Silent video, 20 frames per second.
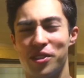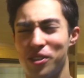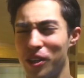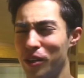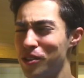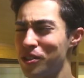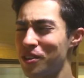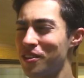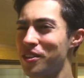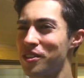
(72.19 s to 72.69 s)

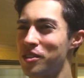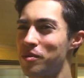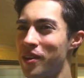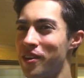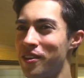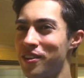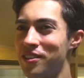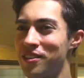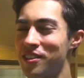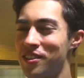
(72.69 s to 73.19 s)
social
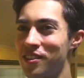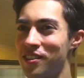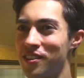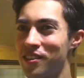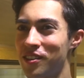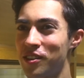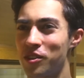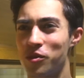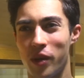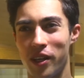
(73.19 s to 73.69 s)
experience
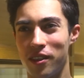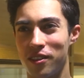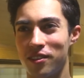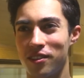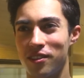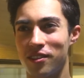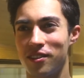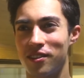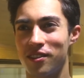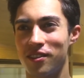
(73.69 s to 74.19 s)
as well.